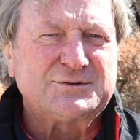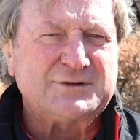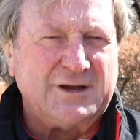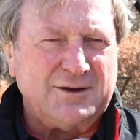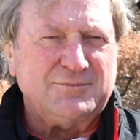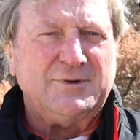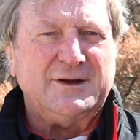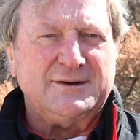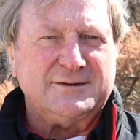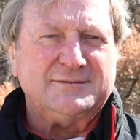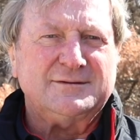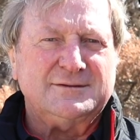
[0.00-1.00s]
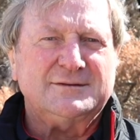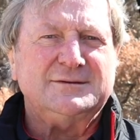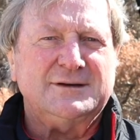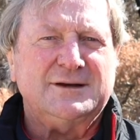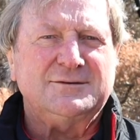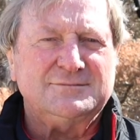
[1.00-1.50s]
also around,
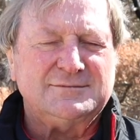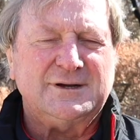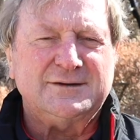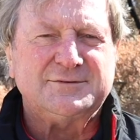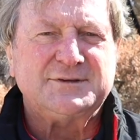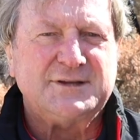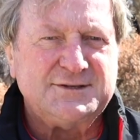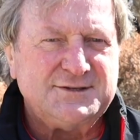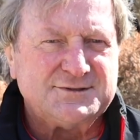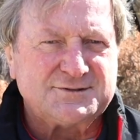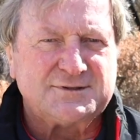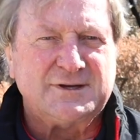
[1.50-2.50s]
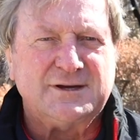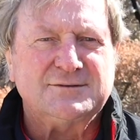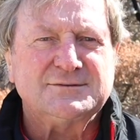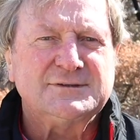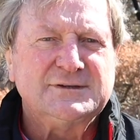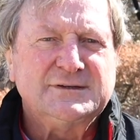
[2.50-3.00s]
you know, over 10 years
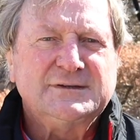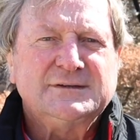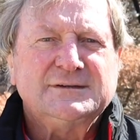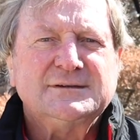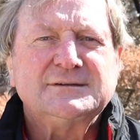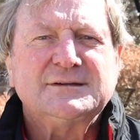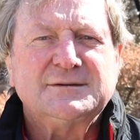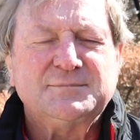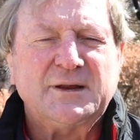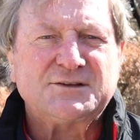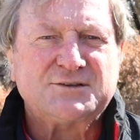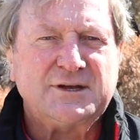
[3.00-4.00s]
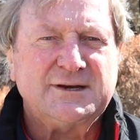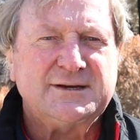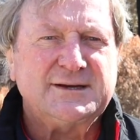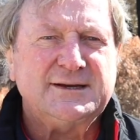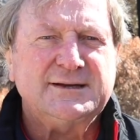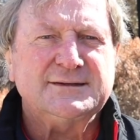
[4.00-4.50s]
ago and, and uh, Black
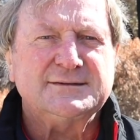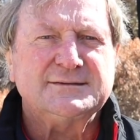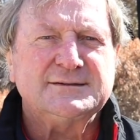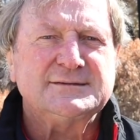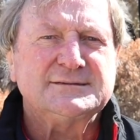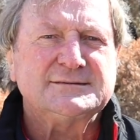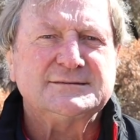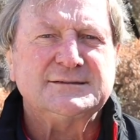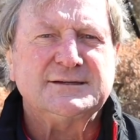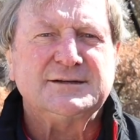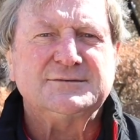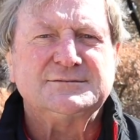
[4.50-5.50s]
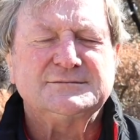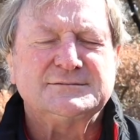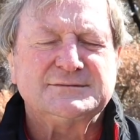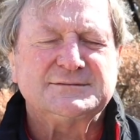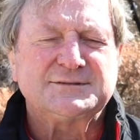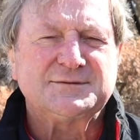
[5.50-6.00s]
Saturday and, uh, you know,
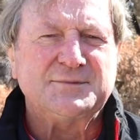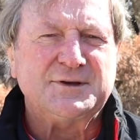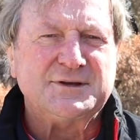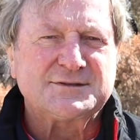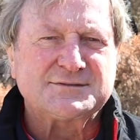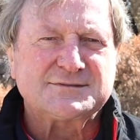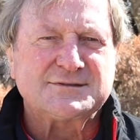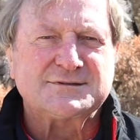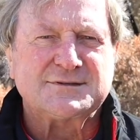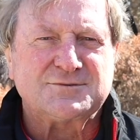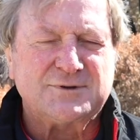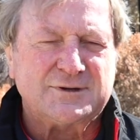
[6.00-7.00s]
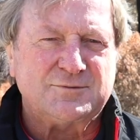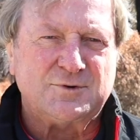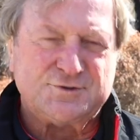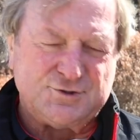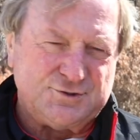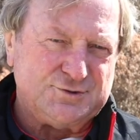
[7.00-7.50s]
to me it's just incredible
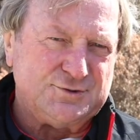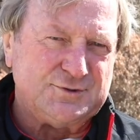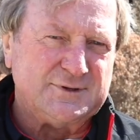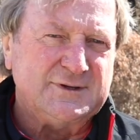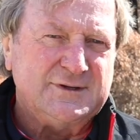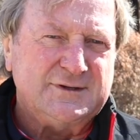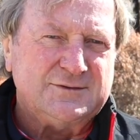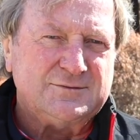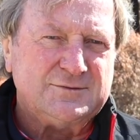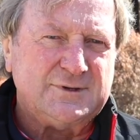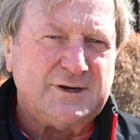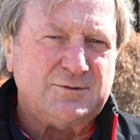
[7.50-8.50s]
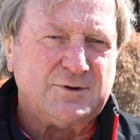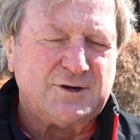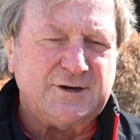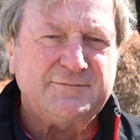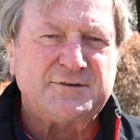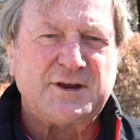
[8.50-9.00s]
what you do. And, well, you know, we've
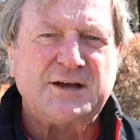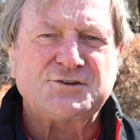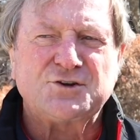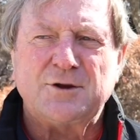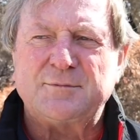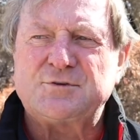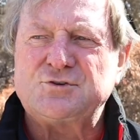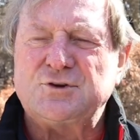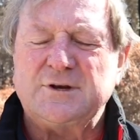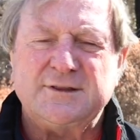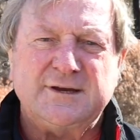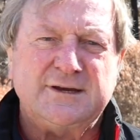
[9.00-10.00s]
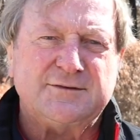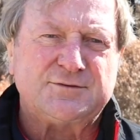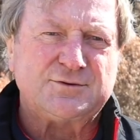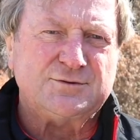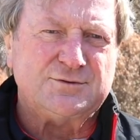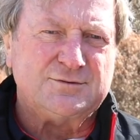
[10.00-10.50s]
got an invitation opportunity there
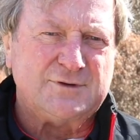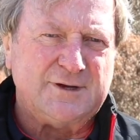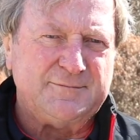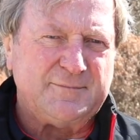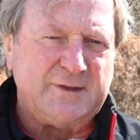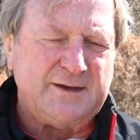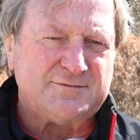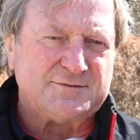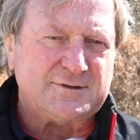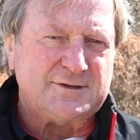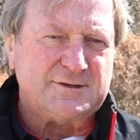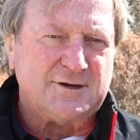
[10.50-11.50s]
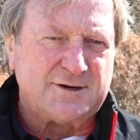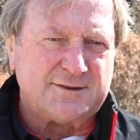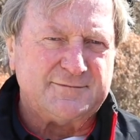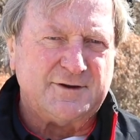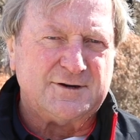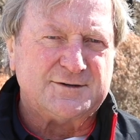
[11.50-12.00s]
to um, have a lot of
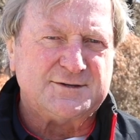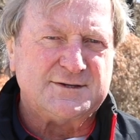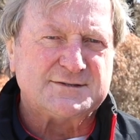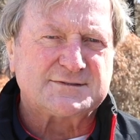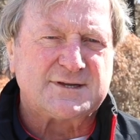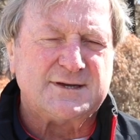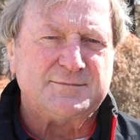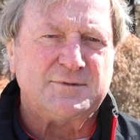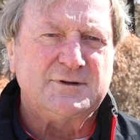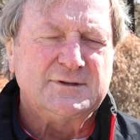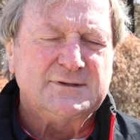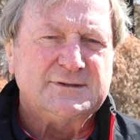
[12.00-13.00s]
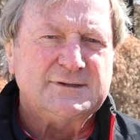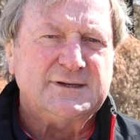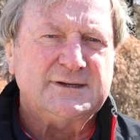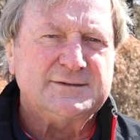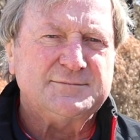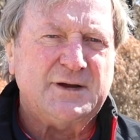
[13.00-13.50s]
the volunteers come
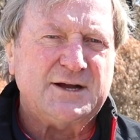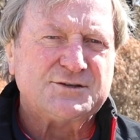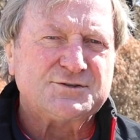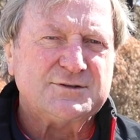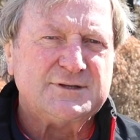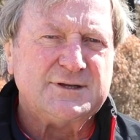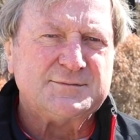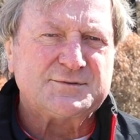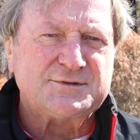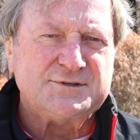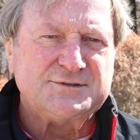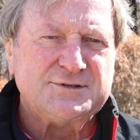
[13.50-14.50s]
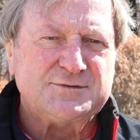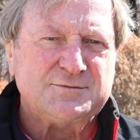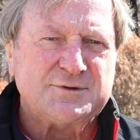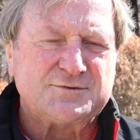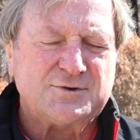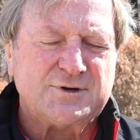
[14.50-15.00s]
and march on the MCG.
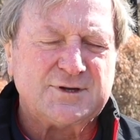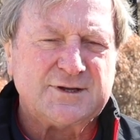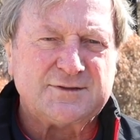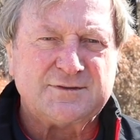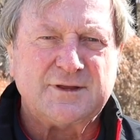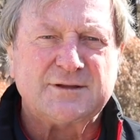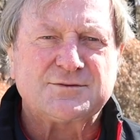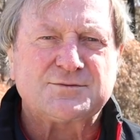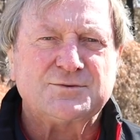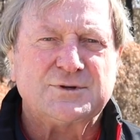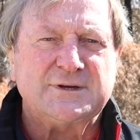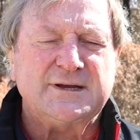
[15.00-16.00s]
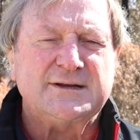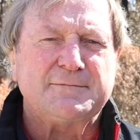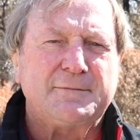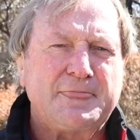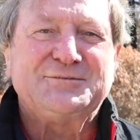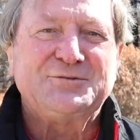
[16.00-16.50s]
We're trying to get that sorted out
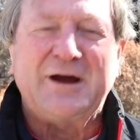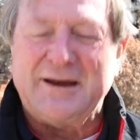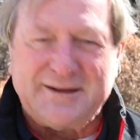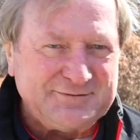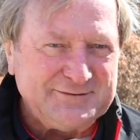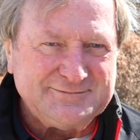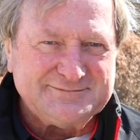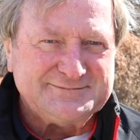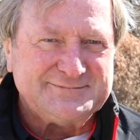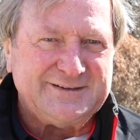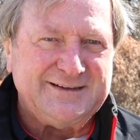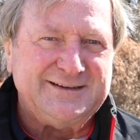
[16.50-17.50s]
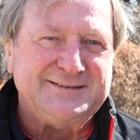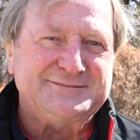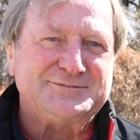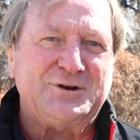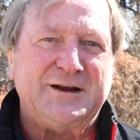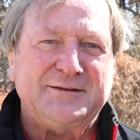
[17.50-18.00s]
great effort
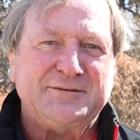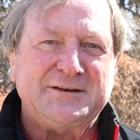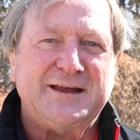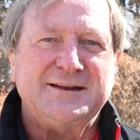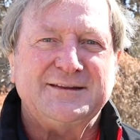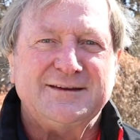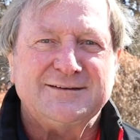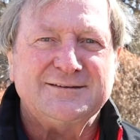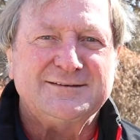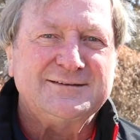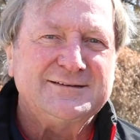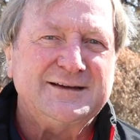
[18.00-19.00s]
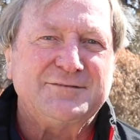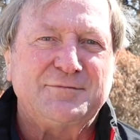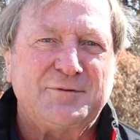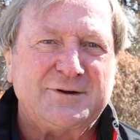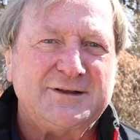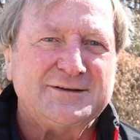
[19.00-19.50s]
and great effort down there.
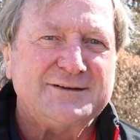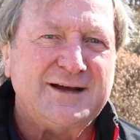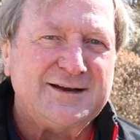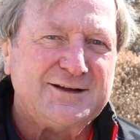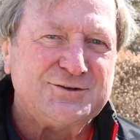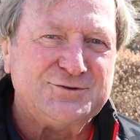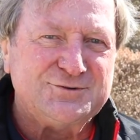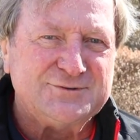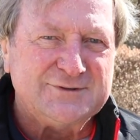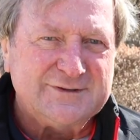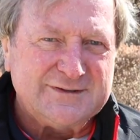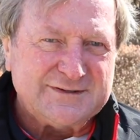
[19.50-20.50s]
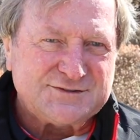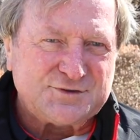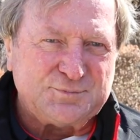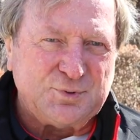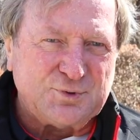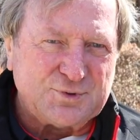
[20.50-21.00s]
Everybody at Nar Nar Goon
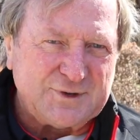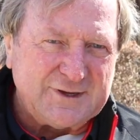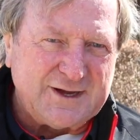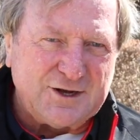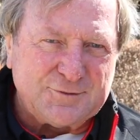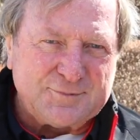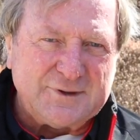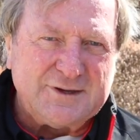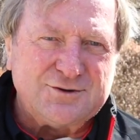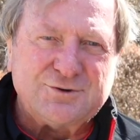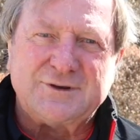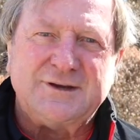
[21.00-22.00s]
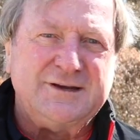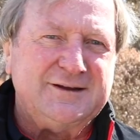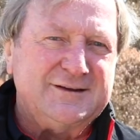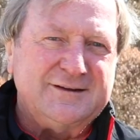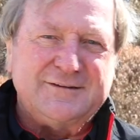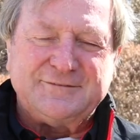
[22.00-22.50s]
supporting, helping,
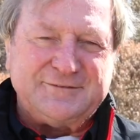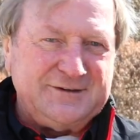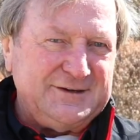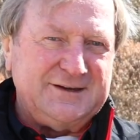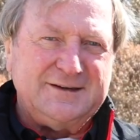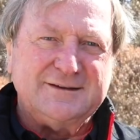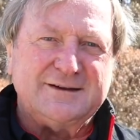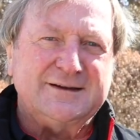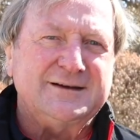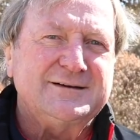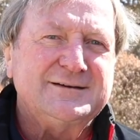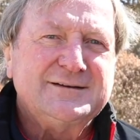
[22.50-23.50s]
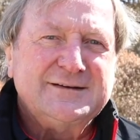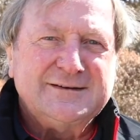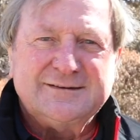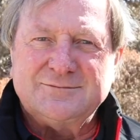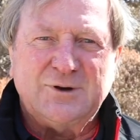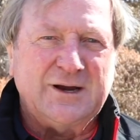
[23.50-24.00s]
cooking, feeding uh,
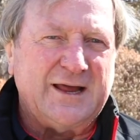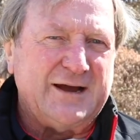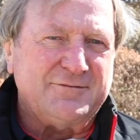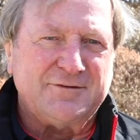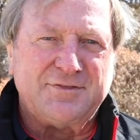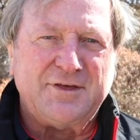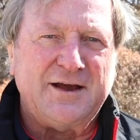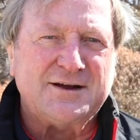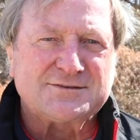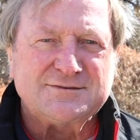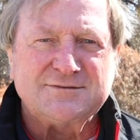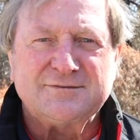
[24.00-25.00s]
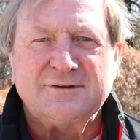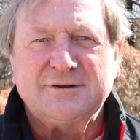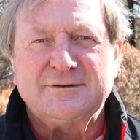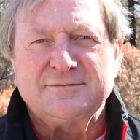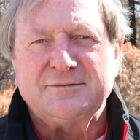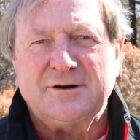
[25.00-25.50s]
well over a thousand
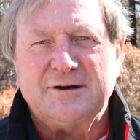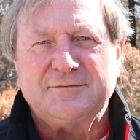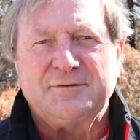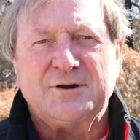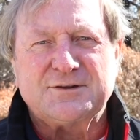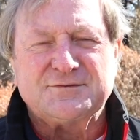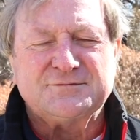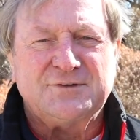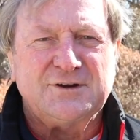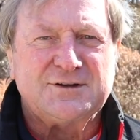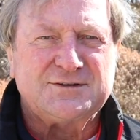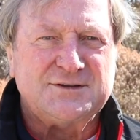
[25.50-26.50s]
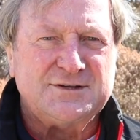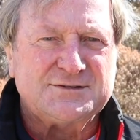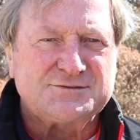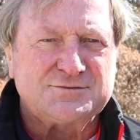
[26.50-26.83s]
uh, firefighters and volunteers.